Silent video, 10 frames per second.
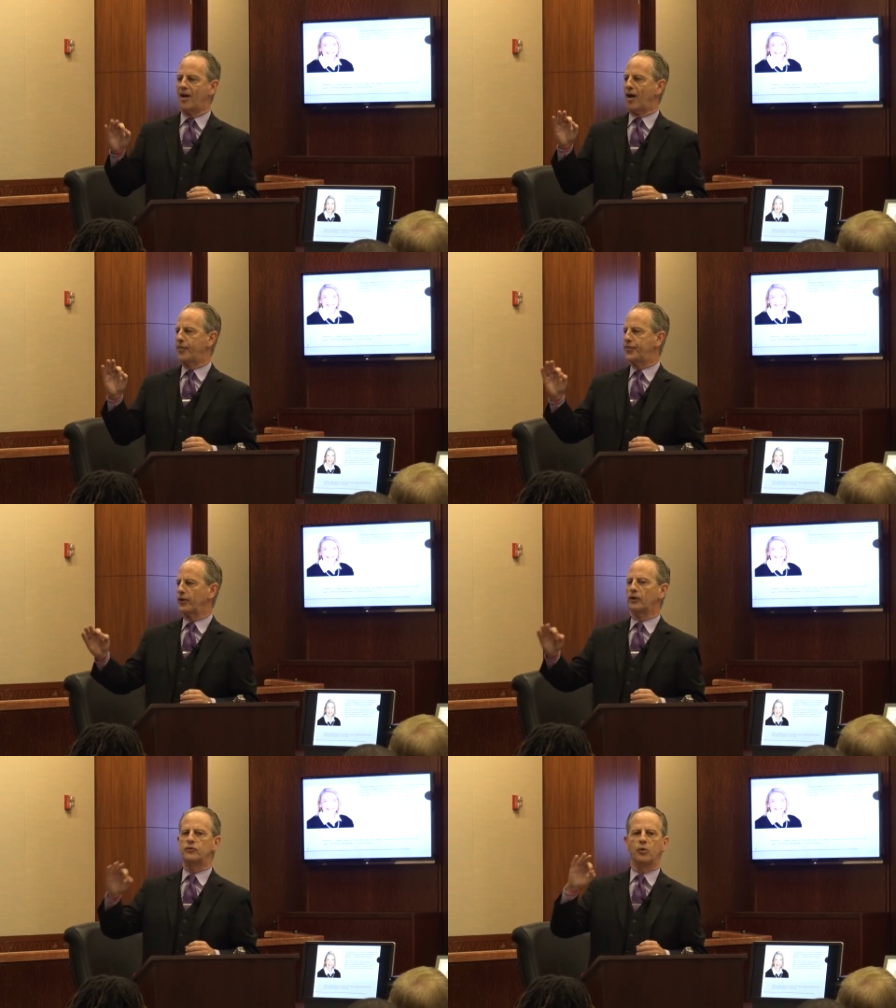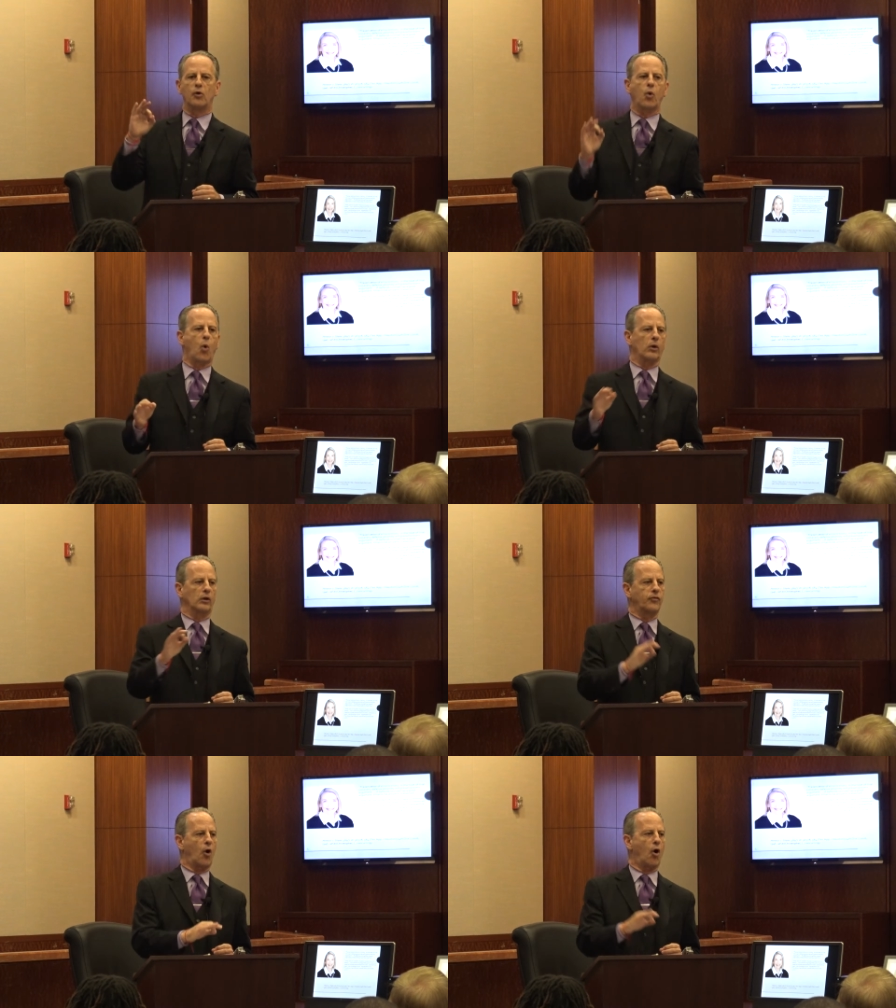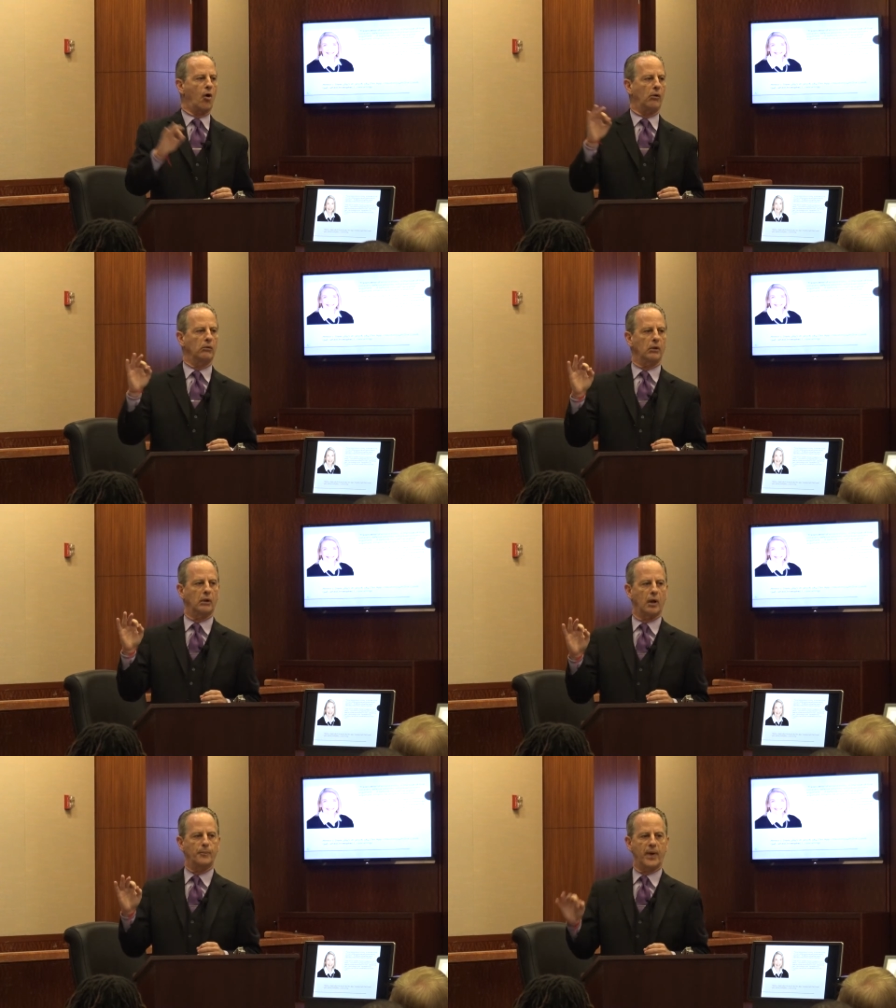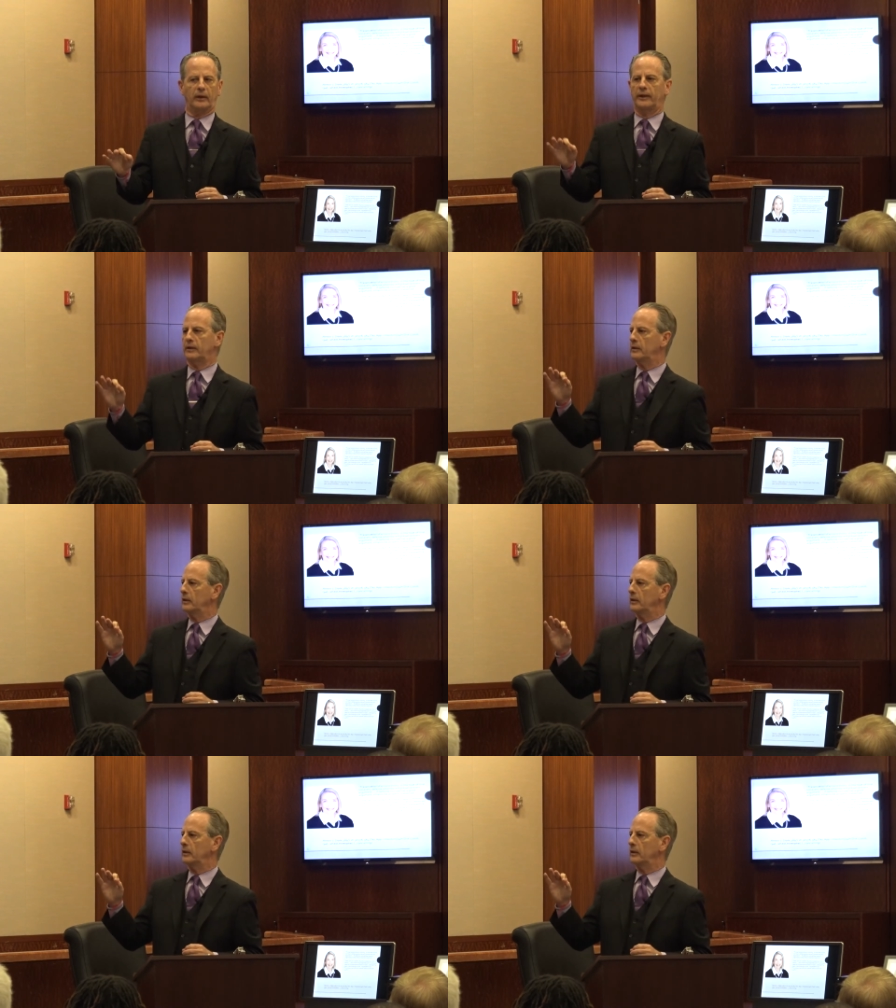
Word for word: a third to a quarter of all appellate